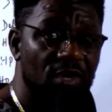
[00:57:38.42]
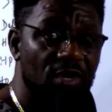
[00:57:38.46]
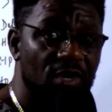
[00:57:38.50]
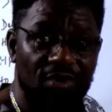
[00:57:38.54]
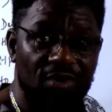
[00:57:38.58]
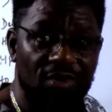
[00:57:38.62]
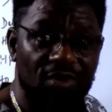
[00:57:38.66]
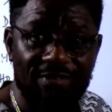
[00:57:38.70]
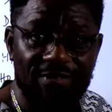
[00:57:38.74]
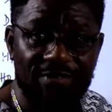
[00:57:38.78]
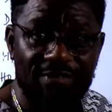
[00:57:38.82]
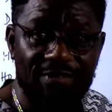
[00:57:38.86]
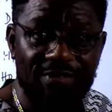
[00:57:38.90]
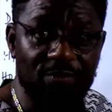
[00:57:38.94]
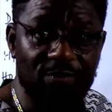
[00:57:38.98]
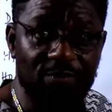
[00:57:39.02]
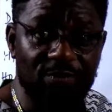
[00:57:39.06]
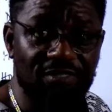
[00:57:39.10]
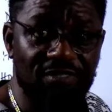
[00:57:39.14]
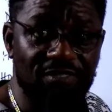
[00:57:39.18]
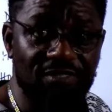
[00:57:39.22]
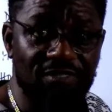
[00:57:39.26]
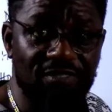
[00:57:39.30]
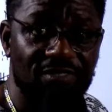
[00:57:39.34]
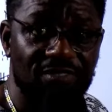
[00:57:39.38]
from it in
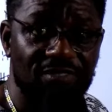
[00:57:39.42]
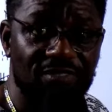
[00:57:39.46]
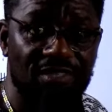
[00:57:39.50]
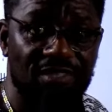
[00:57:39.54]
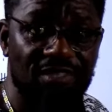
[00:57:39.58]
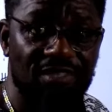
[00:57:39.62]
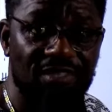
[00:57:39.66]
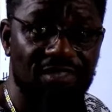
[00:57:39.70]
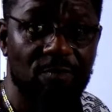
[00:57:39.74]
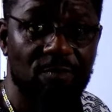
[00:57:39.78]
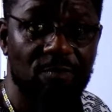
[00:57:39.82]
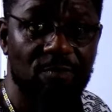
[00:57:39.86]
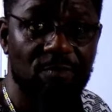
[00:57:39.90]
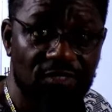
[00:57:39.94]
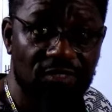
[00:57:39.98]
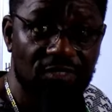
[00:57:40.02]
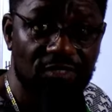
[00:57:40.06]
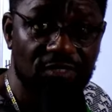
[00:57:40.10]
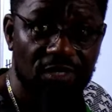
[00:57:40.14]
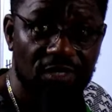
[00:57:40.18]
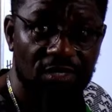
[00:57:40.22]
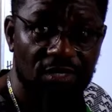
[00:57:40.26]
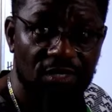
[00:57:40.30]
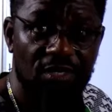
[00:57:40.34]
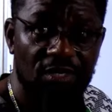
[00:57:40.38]
3 months,
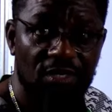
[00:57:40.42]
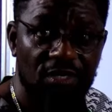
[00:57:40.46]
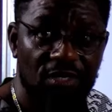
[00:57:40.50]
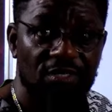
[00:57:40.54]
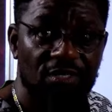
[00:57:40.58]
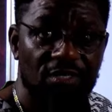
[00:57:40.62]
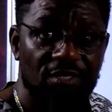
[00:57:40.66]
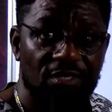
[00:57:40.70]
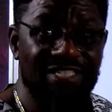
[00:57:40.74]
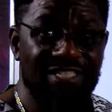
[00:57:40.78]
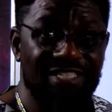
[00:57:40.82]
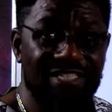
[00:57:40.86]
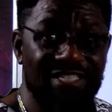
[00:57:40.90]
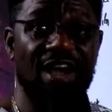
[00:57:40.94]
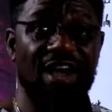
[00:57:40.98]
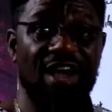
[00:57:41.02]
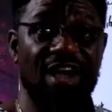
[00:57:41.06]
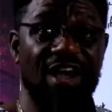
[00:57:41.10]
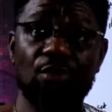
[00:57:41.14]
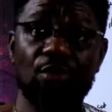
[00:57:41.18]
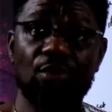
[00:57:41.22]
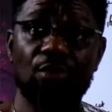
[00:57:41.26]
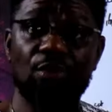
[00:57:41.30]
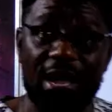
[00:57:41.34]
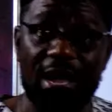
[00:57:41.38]
is that all you are
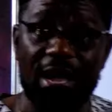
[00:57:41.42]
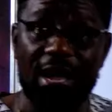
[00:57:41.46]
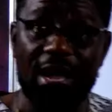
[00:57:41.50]
here for?